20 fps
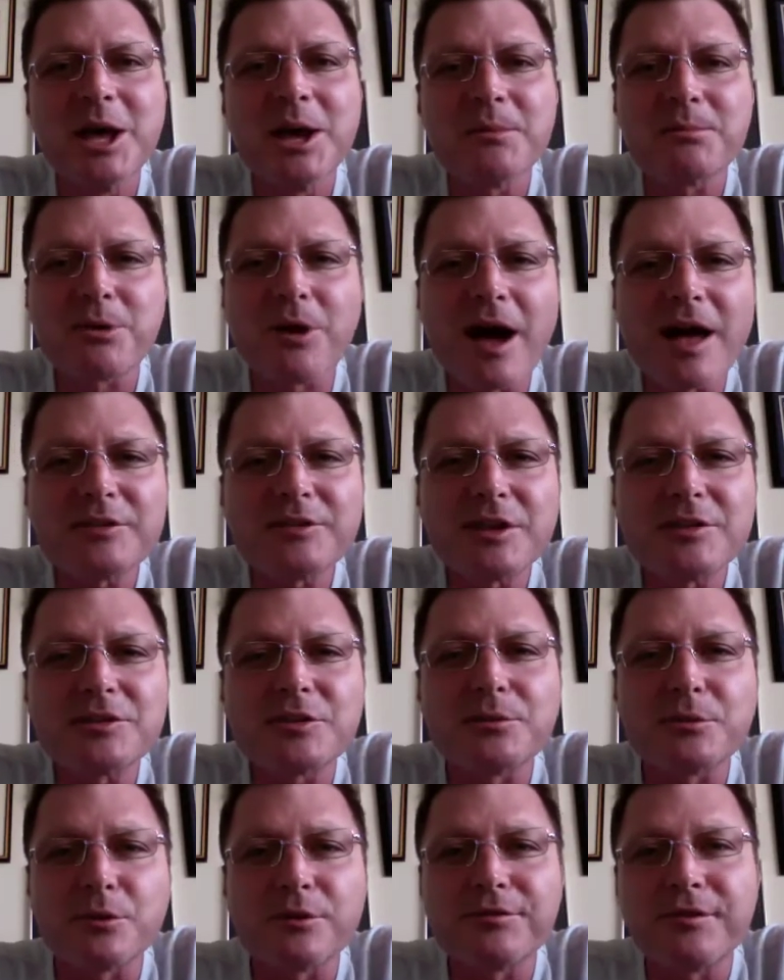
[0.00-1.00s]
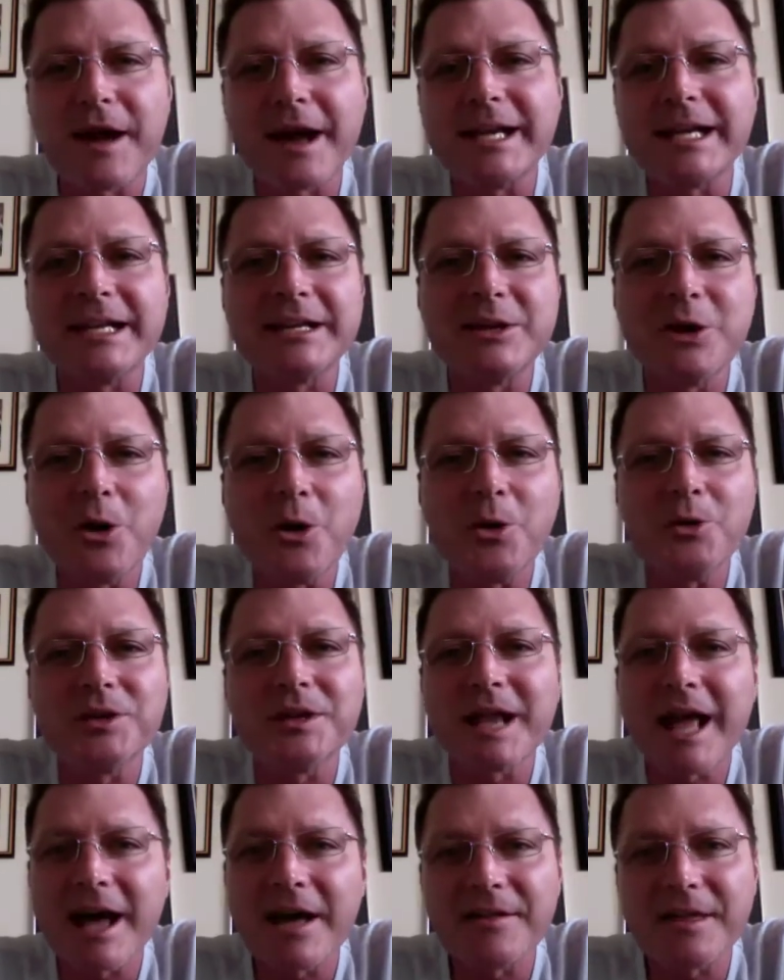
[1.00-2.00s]
process of refining gold
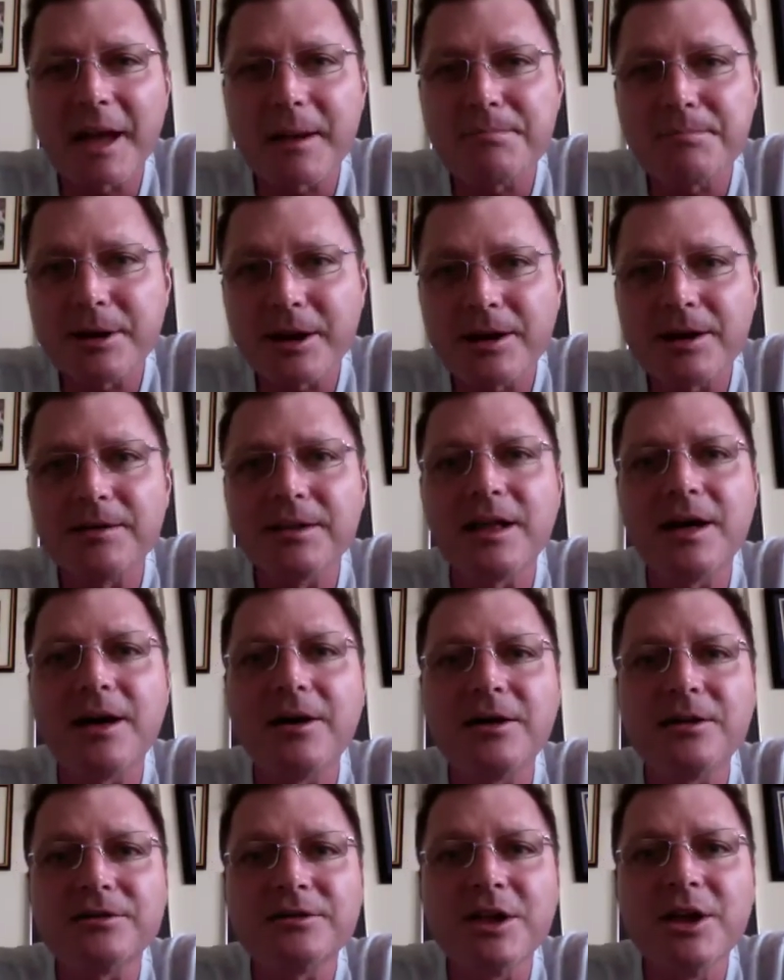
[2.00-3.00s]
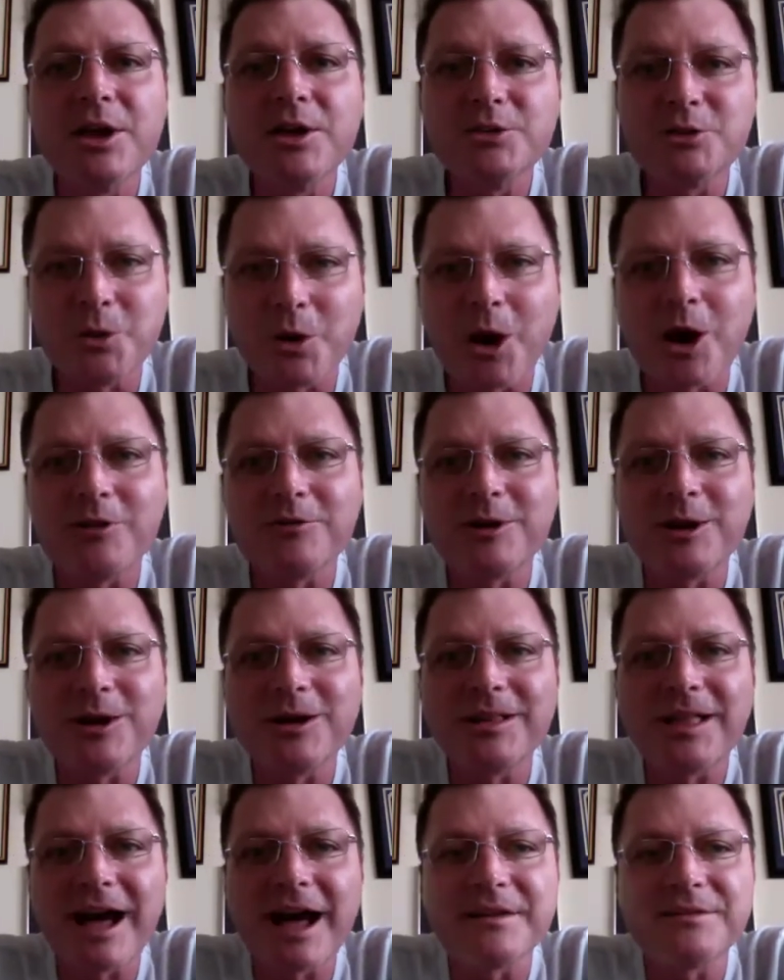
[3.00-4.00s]
and how that parallels to our very
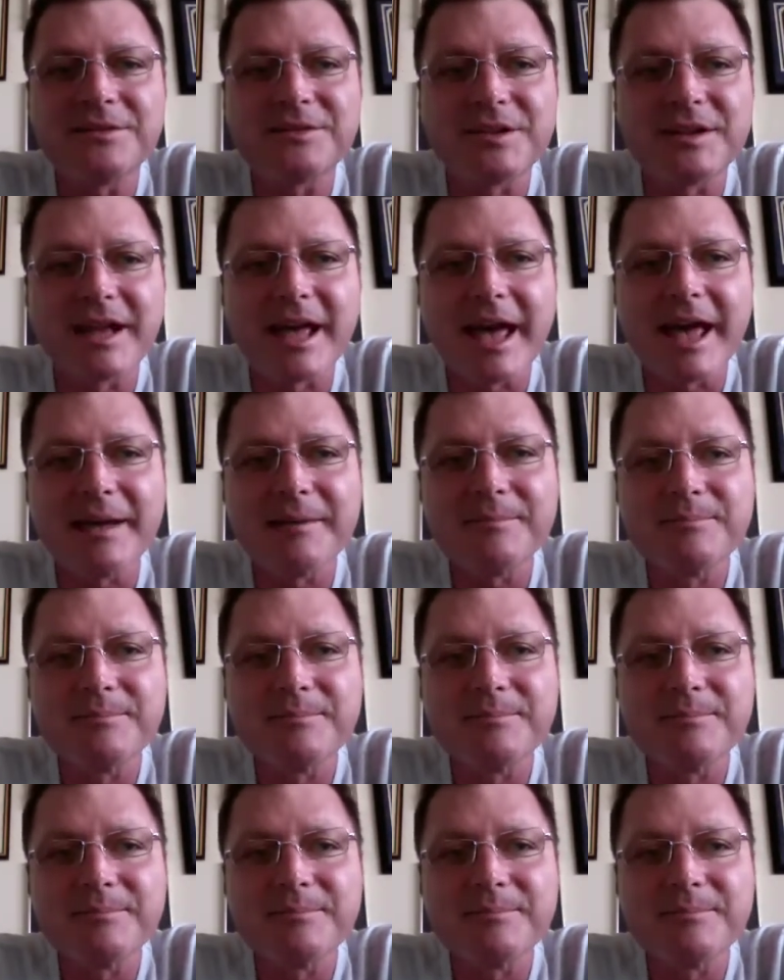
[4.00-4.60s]
lives today.